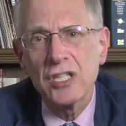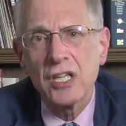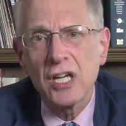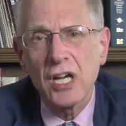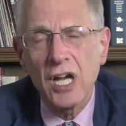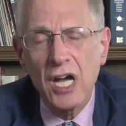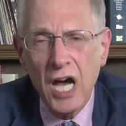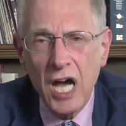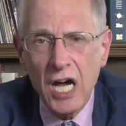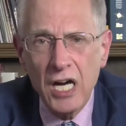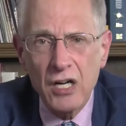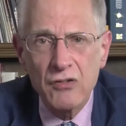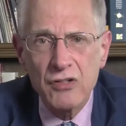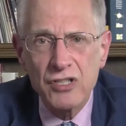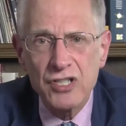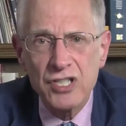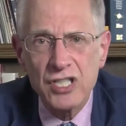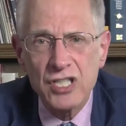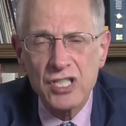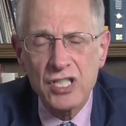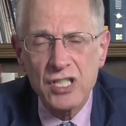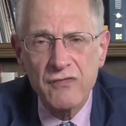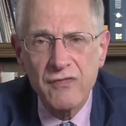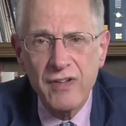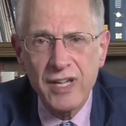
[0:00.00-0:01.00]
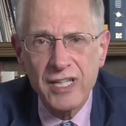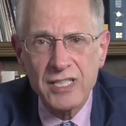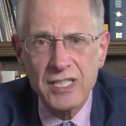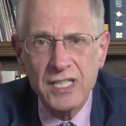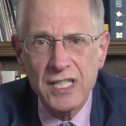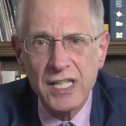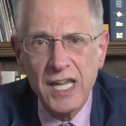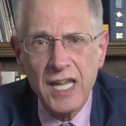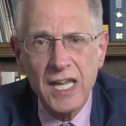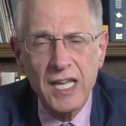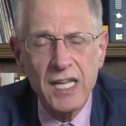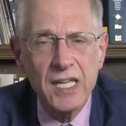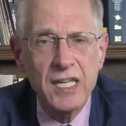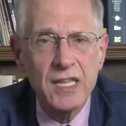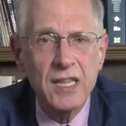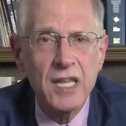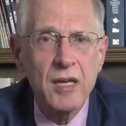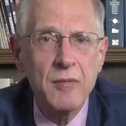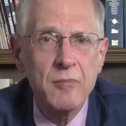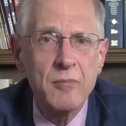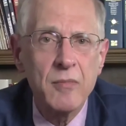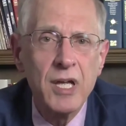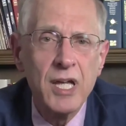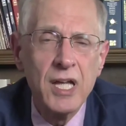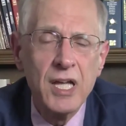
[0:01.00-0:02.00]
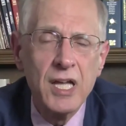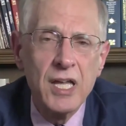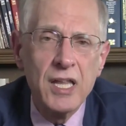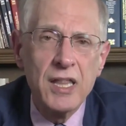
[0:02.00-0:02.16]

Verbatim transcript: The Congress is investigating them.